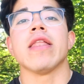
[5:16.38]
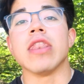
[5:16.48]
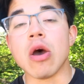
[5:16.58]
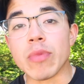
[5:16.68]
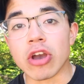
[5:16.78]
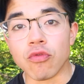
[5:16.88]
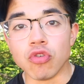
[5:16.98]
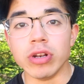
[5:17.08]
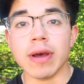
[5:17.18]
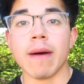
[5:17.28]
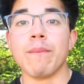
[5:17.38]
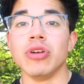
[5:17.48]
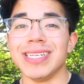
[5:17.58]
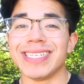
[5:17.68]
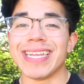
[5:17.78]
Numbing of food
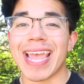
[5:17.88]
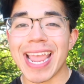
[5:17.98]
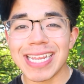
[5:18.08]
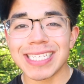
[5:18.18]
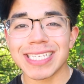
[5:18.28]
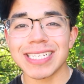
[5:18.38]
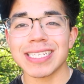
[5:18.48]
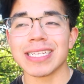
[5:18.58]
appreciation.